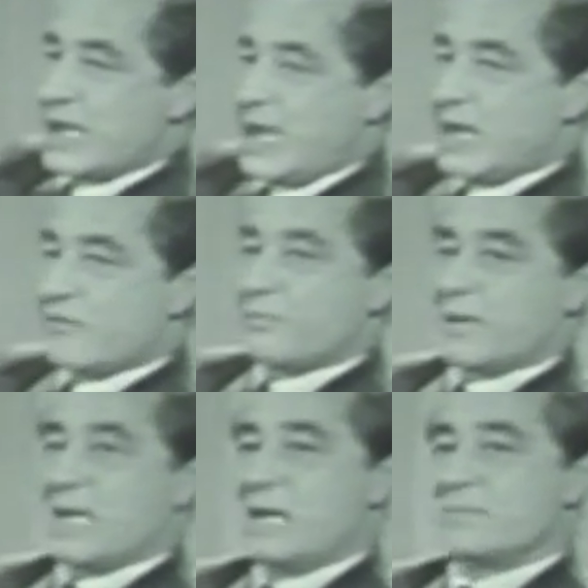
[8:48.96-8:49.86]
have,
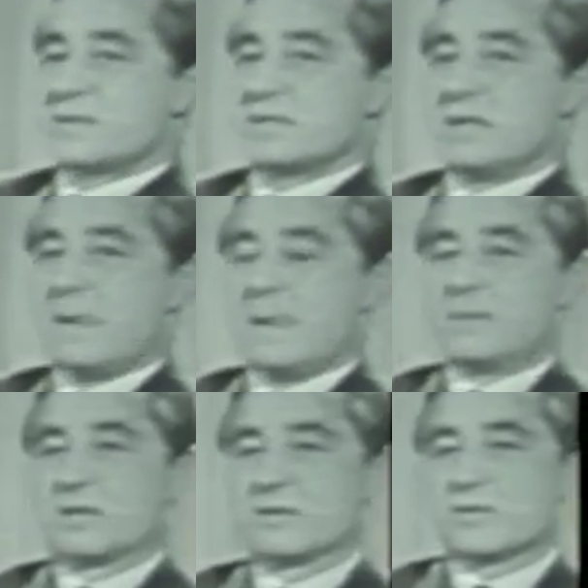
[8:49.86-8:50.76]
perhaps,
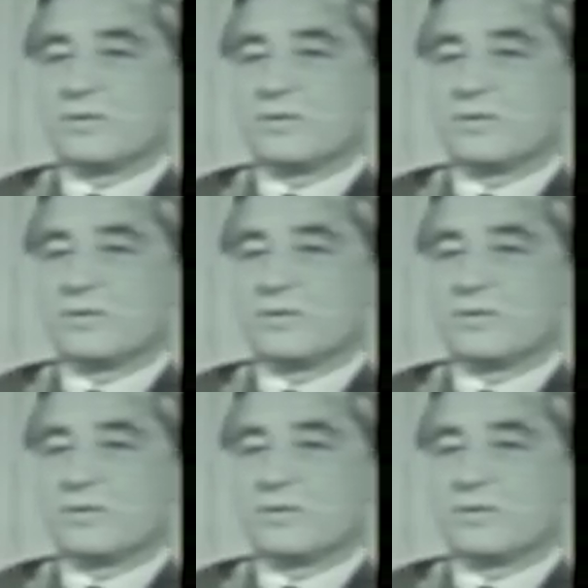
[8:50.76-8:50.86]
because